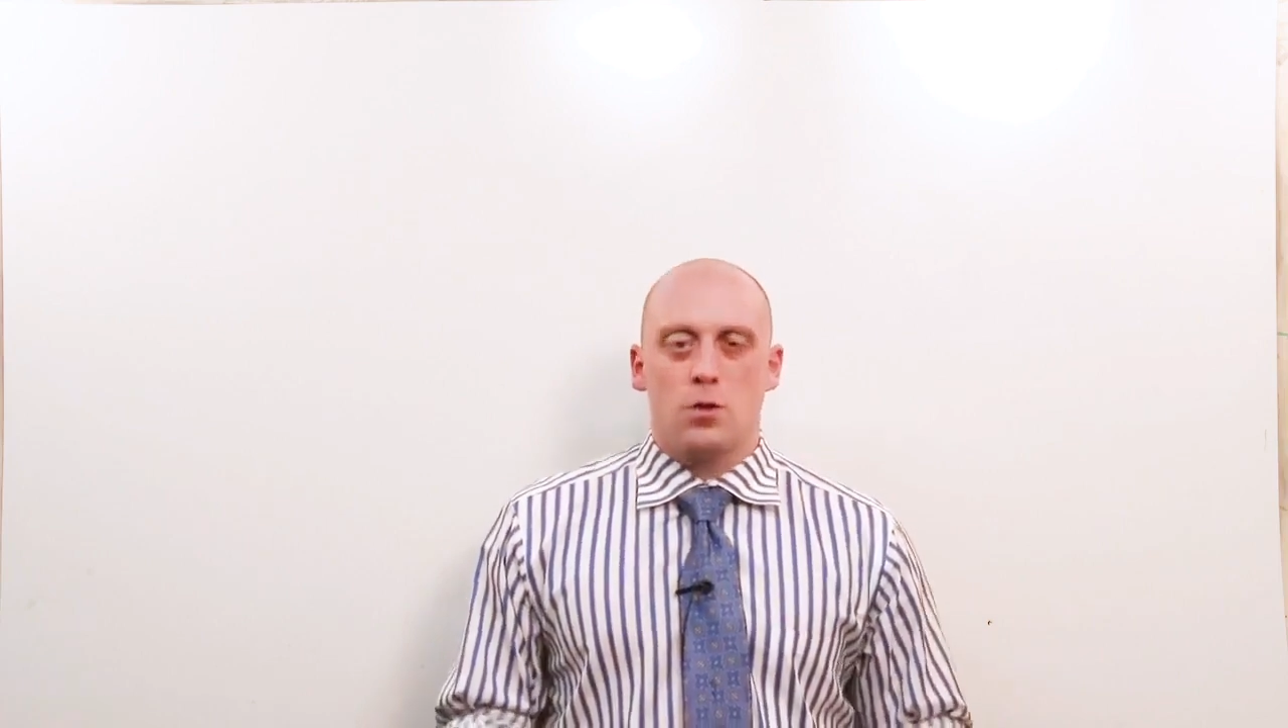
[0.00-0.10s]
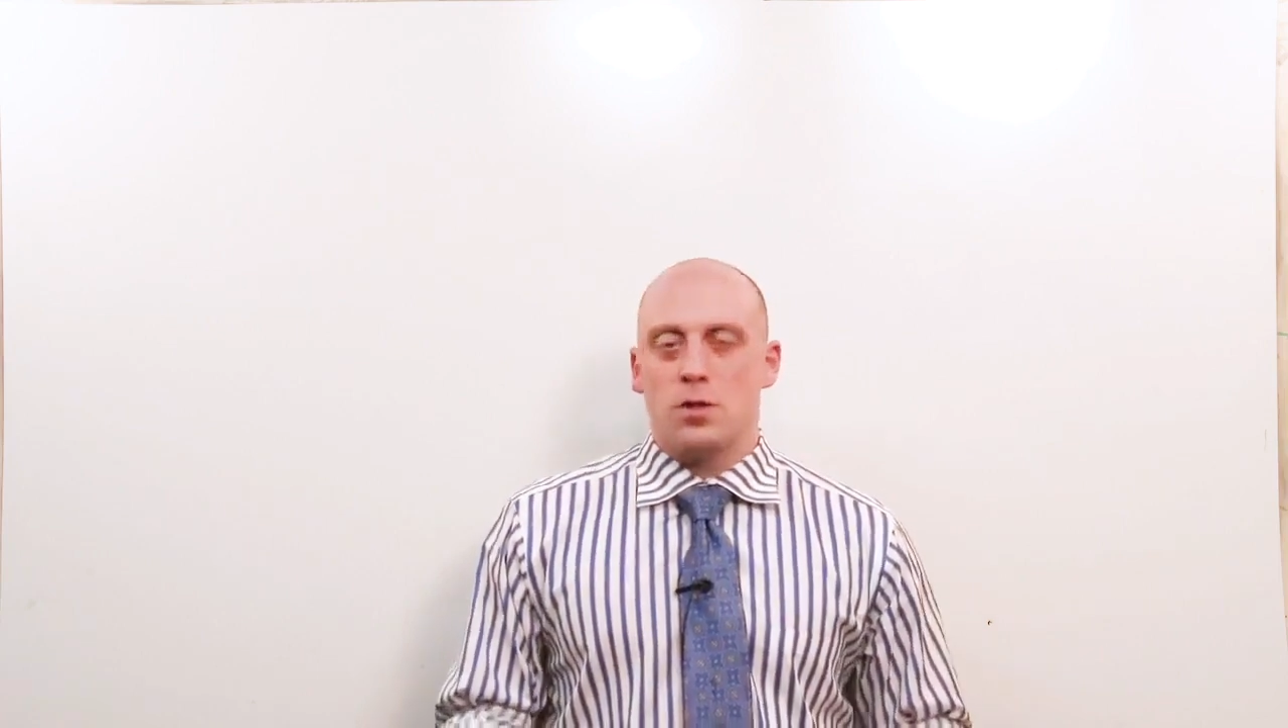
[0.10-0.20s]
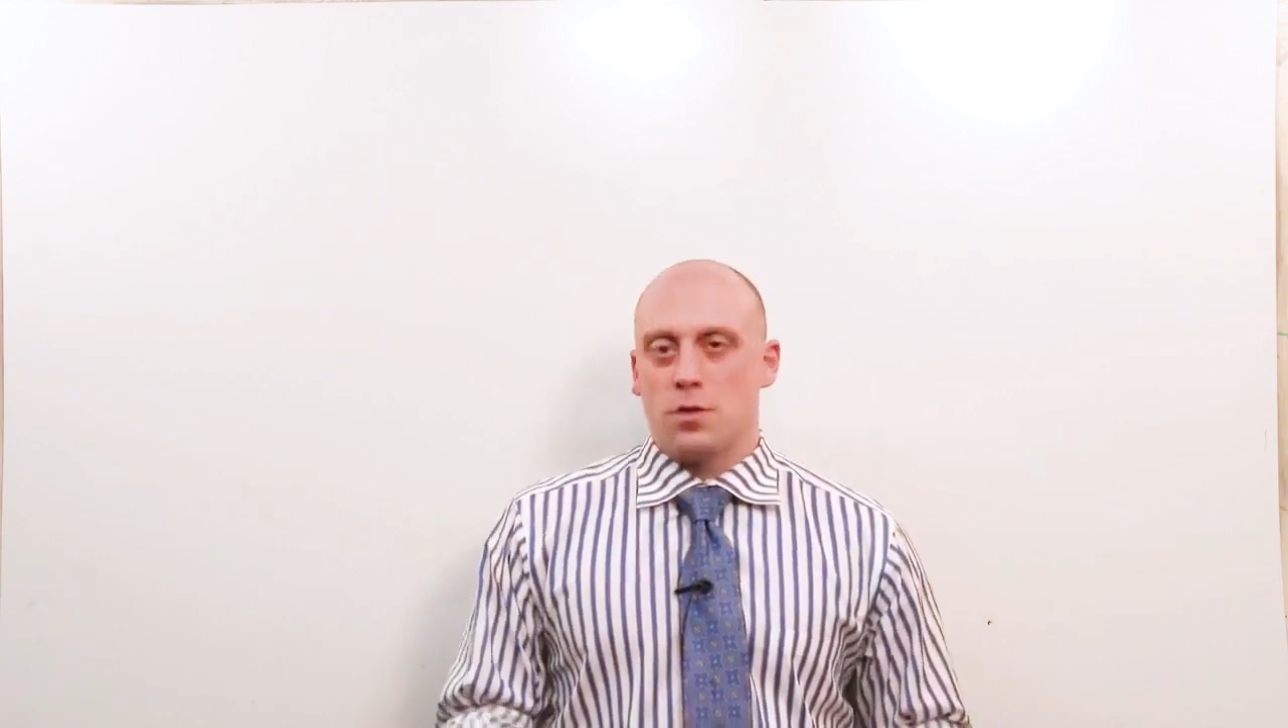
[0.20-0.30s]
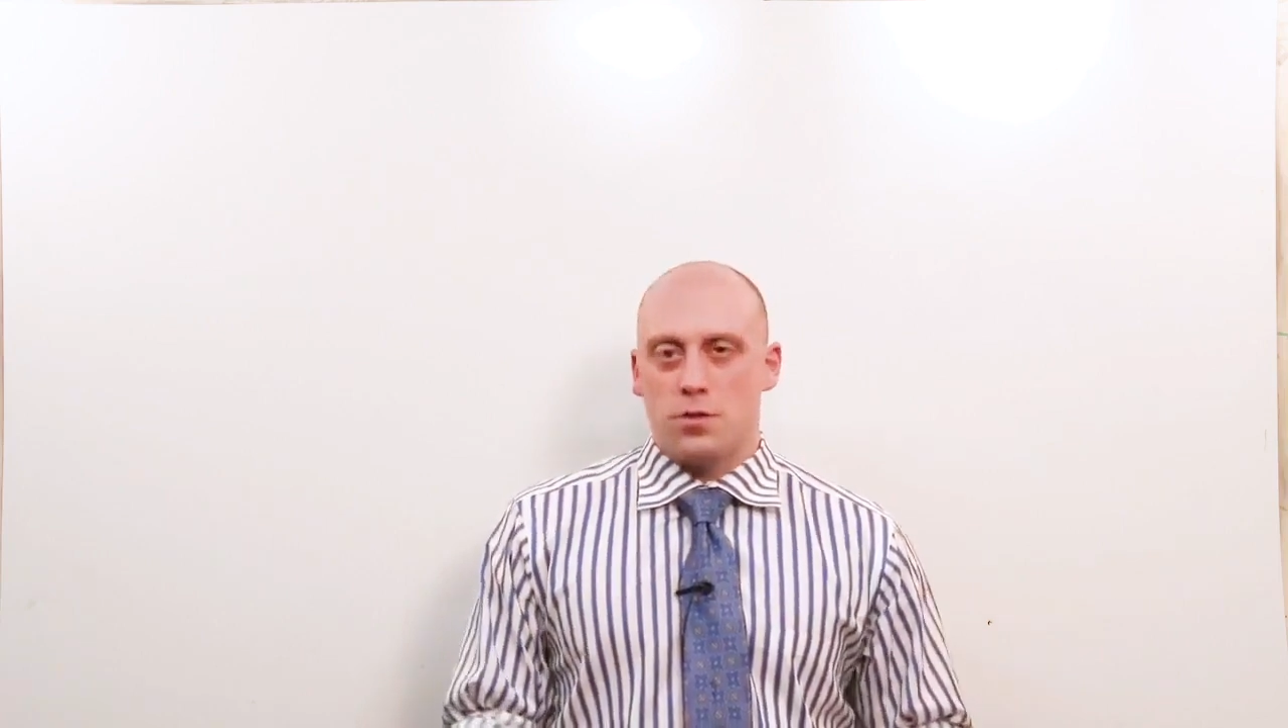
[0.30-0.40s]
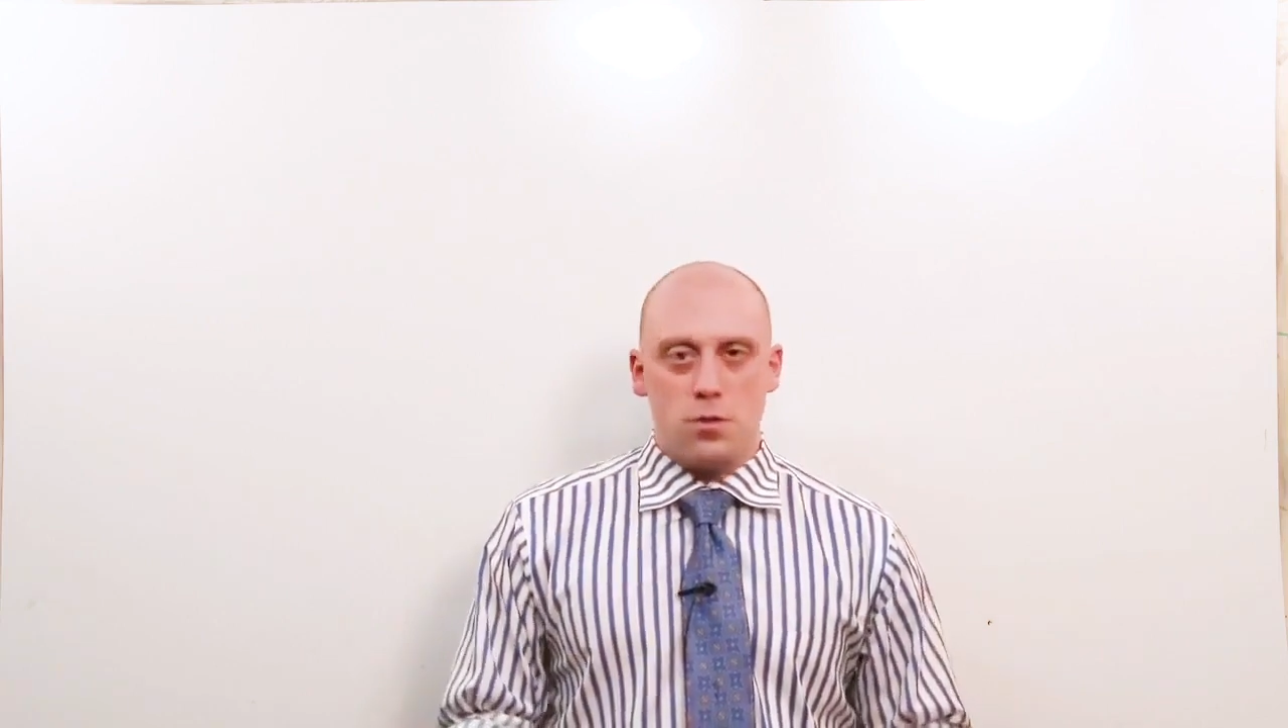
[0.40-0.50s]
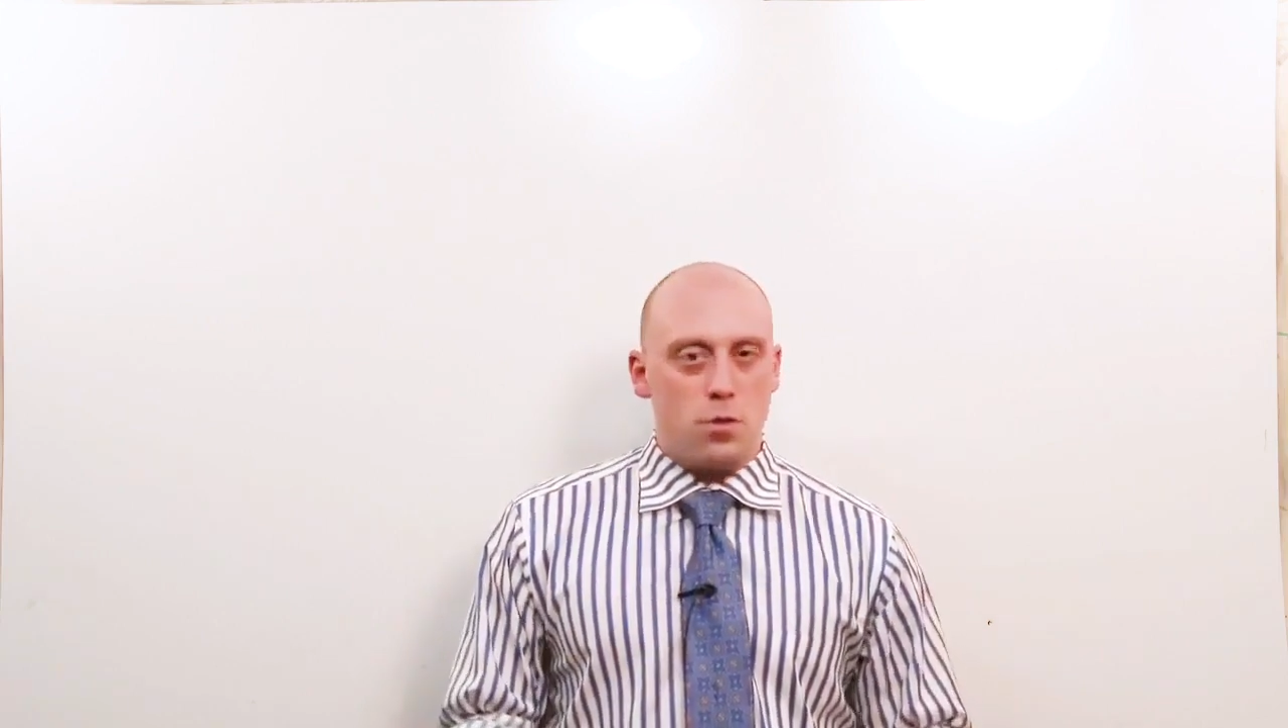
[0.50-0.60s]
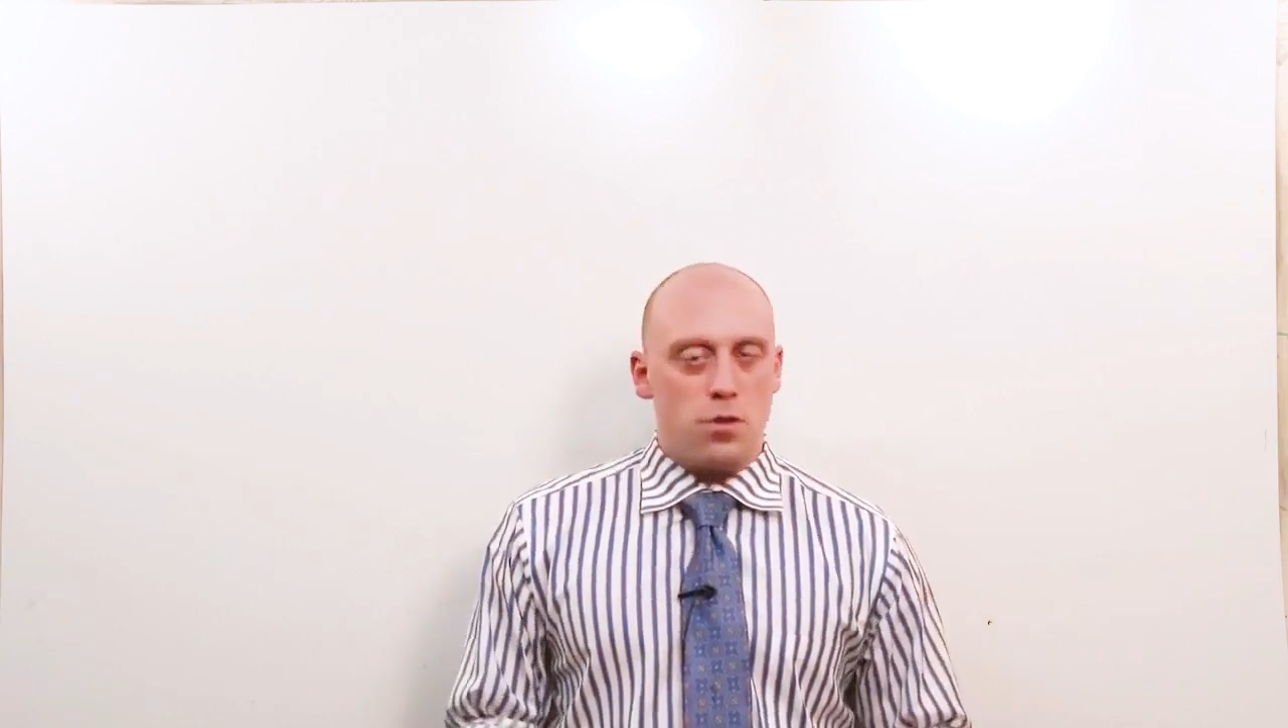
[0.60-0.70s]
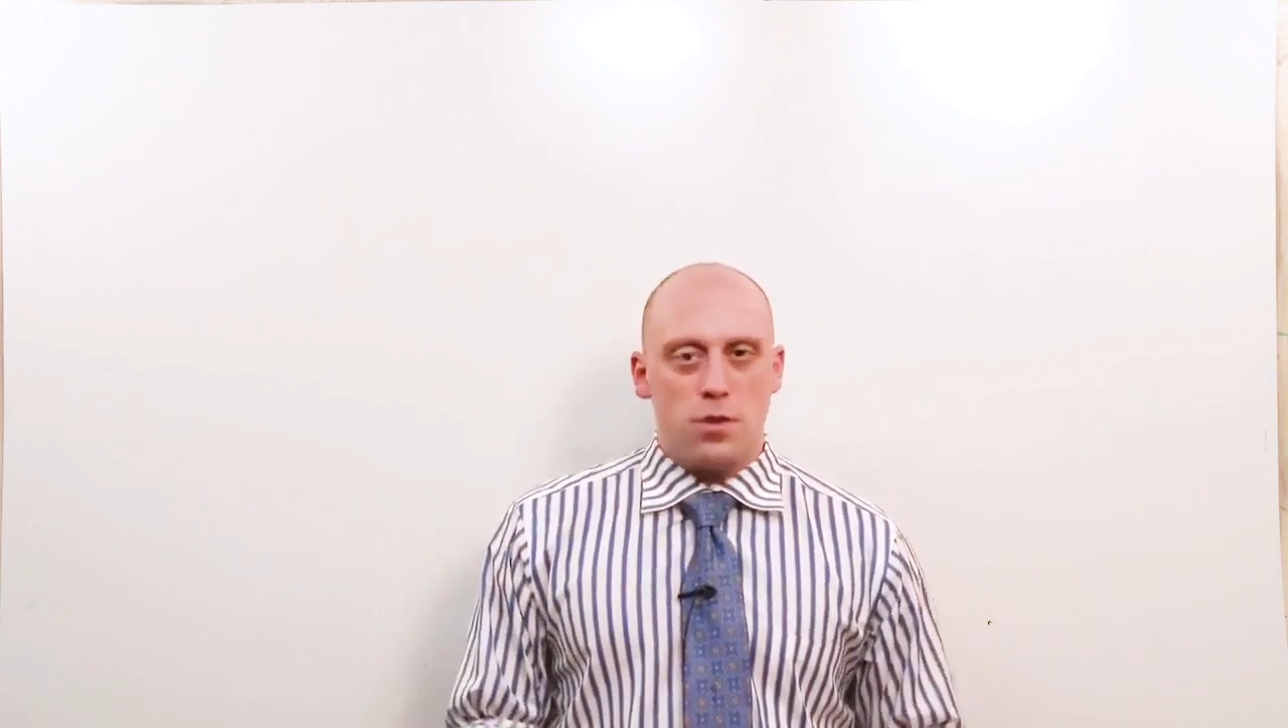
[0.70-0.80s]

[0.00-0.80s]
There's a few more